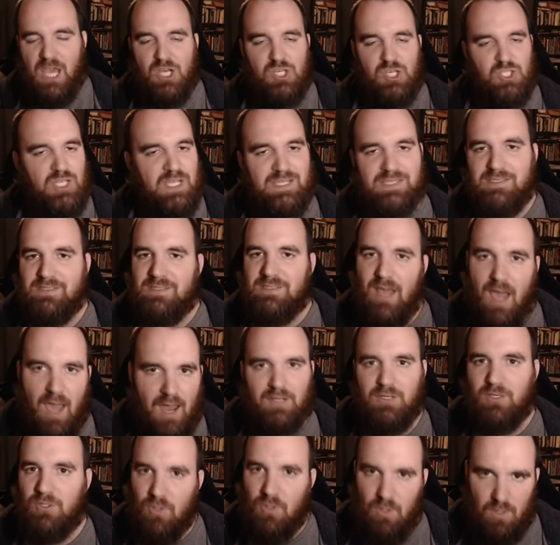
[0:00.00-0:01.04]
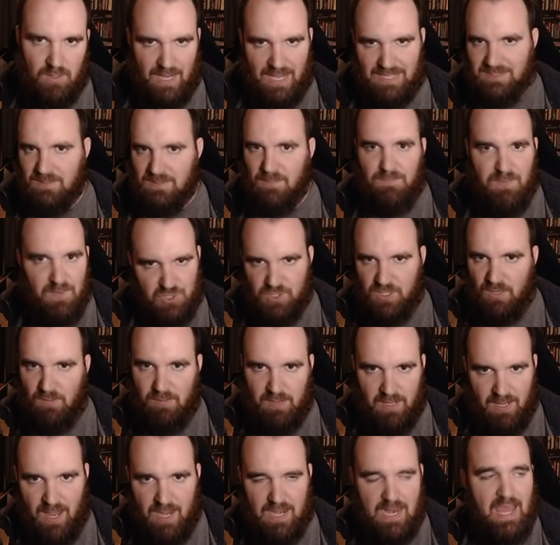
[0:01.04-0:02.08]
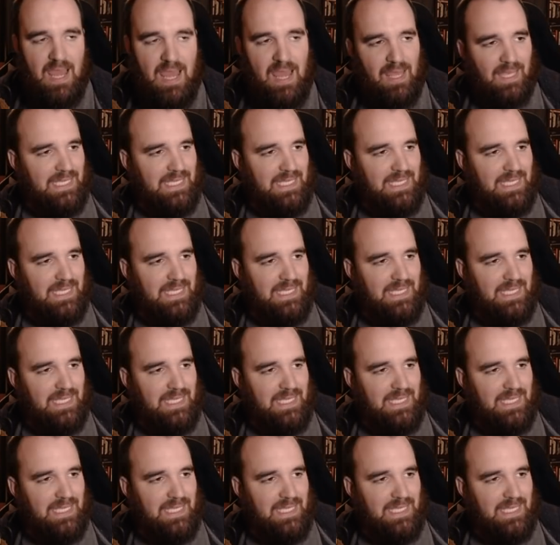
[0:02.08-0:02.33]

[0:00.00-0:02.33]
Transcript: She is not good as a visionary head.